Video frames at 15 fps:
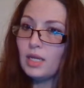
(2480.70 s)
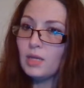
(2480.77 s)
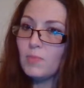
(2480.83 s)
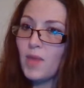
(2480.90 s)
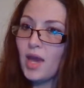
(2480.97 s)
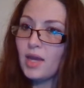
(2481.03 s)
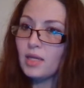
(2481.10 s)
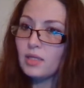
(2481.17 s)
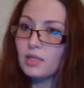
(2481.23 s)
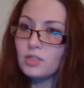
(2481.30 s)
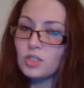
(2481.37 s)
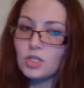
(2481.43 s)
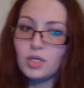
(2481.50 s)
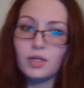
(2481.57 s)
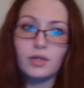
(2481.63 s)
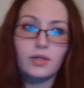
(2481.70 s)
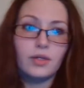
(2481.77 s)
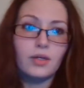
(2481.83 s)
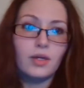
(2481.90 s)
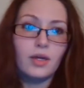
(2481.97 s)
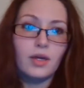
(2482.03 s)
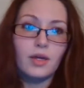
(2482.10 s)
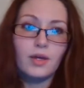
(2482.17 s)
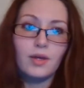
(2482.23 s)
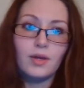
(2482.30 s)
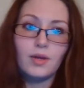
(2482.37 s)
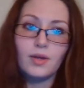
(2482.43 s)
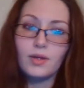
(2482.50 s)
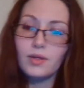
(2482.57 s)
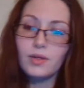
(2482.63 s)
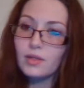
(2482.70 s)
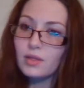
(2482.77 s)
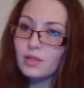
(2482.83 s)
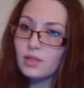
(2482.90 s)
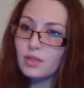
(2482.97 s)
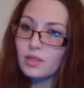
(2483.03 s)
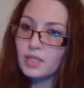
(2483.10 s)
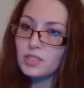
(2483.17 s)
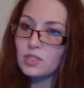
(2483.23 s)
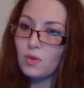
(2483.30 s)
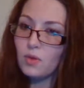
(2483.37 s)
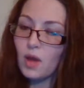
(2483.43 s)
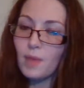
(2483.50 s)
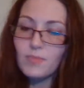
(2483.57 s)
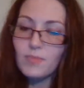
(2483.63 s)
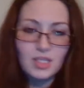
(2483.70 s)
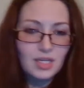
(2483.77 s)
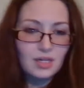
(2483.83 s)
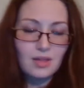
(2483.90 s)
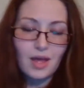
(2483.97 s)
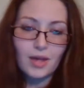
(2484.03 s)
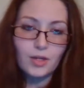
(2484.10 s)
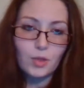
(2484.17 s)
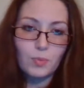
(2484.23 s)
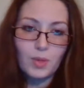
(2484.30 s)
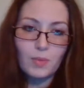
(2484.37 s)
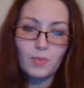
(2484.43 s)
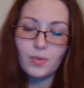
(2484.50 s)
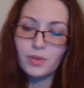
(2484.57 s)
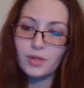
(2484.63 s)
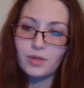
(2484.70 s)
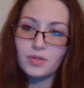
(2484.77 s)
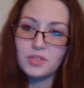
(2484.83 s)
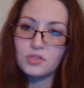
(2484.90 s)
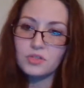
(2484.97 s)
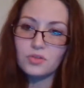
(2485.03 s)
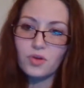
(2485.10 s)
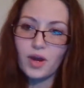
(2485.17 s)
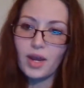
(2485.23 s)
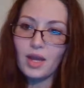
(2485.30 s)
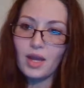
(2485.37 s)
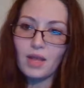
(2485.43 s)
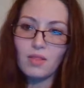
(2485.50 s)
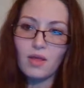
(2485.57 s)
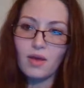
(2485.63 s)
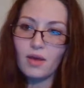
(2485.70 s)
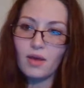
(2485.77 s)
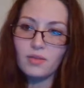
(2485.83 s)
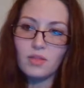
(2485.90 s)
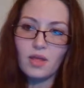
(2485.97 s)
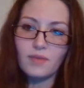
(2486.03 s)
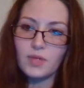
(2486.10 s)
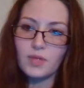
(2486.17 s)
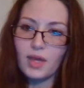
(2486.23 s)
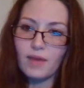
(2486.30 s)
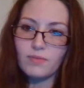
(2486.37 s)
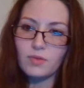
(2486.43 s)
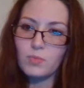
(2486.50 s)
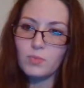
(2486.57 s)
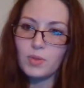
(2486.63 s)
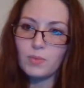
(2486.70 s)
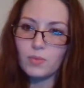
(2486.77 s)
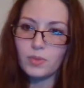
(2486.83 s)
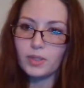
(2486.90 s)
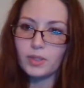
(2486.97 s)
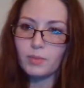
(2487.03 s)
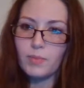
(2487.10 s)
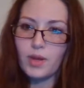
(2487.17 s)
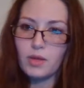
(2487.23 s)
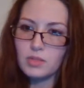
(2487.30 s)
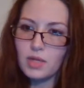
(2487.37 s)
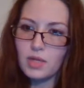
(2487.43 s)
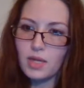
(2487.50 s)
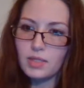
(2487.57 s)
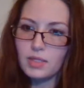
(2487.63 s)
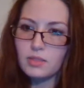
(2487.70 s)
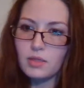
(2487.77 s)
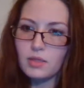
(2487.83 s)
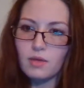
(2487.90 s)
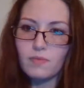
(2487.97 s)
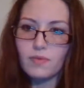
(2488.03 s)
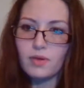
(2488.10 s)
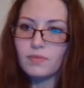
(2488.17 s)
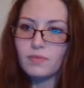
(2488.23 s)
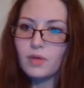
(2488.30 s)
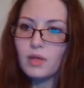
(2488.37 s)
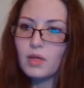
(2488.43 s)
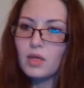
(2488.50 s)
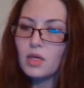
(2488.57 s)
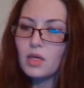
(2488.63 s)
Enigmatic engineer. That's new. I'm seeing a lot of new people in here. This is great. I love having new people in here bouncing ideas off of.